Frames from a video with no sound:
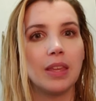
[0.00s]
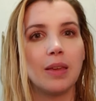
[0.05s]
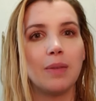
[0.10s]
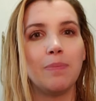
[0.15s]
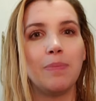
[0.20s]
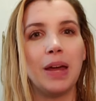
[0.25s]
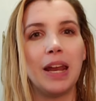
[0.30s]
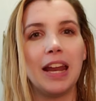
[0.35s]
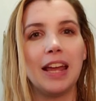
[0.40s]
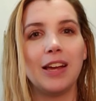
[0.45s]

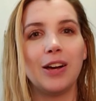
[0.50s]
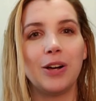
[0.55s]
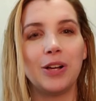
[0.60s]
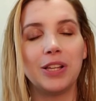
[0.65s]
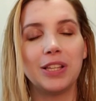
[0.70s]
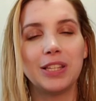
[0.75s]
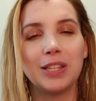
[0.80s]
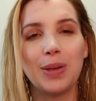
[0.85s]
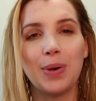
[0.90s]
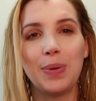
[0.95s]
but I
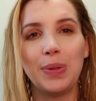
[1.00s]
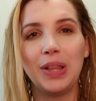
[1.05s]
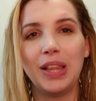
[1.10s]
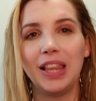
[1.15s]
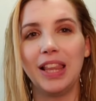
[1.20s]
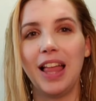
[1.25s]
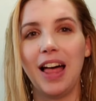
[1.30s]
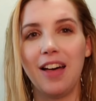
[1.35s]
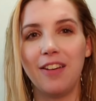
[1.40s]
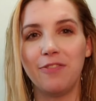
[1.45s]
also
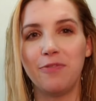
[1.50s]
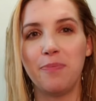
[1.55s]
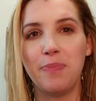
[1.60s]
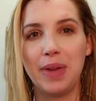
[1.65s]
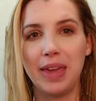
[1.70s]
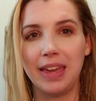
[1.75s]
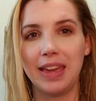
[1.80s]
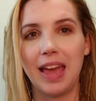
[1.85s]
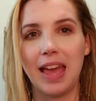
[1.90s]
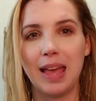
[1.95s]
love
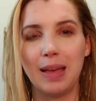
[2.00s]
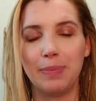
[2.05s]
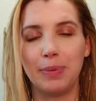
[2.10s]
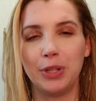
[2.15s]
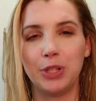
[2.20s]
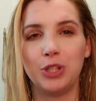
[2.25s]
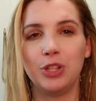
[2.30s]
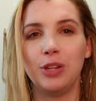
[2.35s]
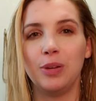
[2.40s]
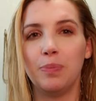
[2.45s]
being
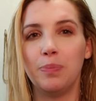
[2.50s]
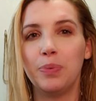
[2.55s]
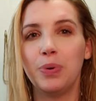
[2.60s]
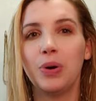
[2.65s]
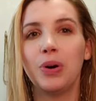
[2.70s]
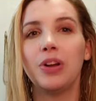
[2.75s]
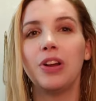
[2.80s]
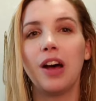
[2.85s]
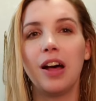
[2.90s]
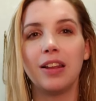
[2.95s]
able to
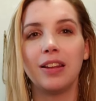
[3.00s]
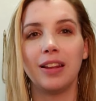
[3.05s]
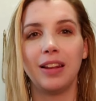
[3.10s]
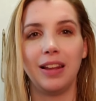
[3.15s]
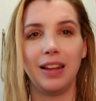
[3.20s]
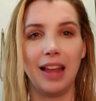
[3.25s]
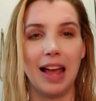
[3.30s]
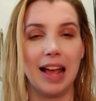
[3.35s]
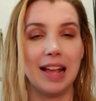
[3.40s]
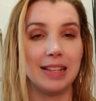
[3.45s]
put on
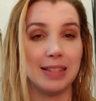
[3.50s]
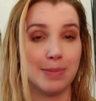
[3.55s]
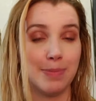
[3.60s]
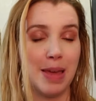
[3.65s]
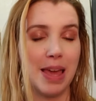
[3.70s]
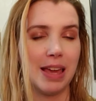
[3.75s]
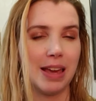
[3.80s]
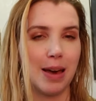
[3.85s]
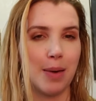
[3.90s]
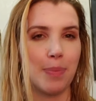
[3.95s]
less
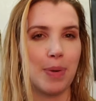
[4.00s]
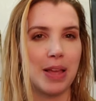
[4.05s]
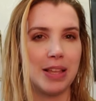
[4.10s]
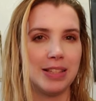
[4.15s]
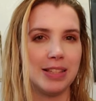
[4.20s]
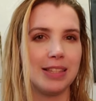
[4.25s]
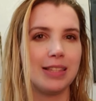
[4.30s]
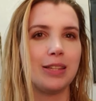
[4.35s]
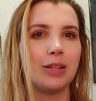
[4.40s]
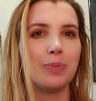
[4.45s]
makeup and
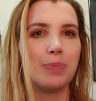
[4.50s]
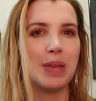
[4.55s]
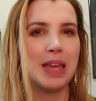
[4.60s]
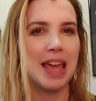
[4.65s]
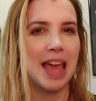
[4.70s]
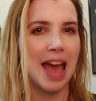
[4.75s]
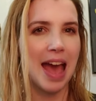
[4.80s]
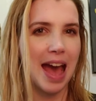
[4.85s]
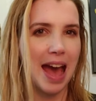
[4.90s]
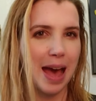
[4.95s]
still
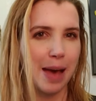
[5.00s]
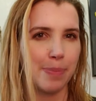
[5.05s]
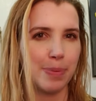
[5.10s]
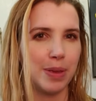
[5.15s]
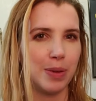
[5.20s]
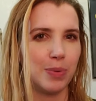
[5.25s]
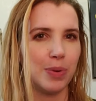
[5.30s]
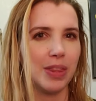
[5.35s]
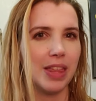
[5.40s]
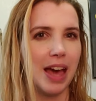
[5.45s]
be happy
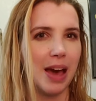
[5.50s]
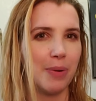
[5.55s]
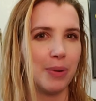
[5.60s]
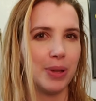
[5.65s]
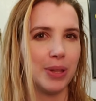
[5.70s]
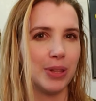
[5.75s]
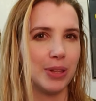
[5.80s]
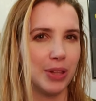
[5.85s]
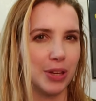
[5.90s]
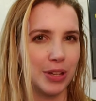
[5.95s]
with how
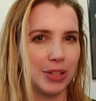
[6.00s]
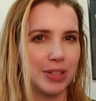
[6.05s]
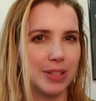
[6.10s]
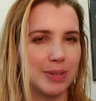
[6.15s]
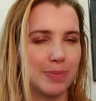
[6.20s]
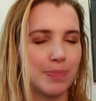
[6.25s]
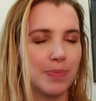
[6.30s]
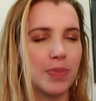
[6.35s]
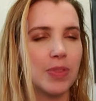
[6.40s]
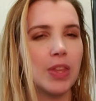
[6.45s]
it looks.
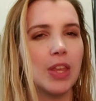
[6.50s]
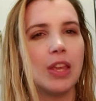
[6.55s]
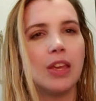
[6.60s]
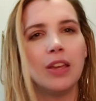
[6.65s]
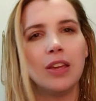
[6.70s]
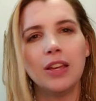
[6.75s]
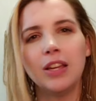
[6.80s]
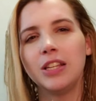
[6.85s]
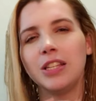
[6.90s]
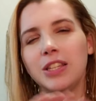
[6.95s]

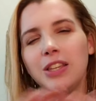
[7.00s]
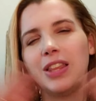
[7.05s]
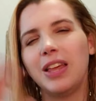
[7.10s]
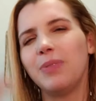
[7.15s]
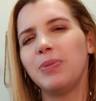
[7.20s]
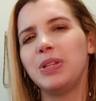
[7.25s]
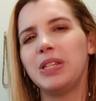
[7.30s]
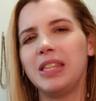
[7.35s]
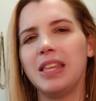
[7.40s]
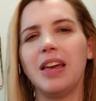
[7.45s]
So that
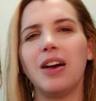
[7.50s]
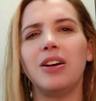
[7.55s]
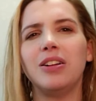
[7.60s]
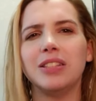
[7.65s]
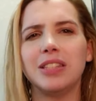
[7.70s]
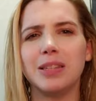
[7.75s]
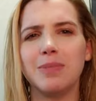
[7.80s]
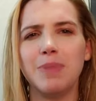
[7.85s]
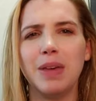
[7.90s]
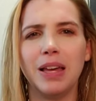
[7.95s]
was the
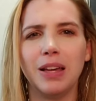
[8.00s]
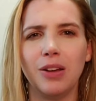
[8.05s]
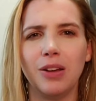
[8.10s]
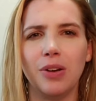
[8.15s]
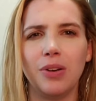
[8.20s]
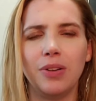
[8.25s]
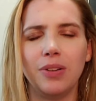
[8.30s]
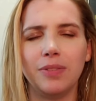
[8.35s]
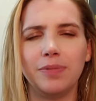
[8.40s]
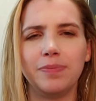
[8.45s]
ultimate
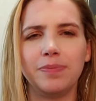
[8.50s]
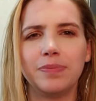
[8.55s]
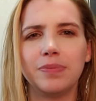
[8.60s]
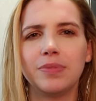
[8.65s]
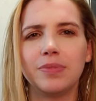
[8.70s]
goal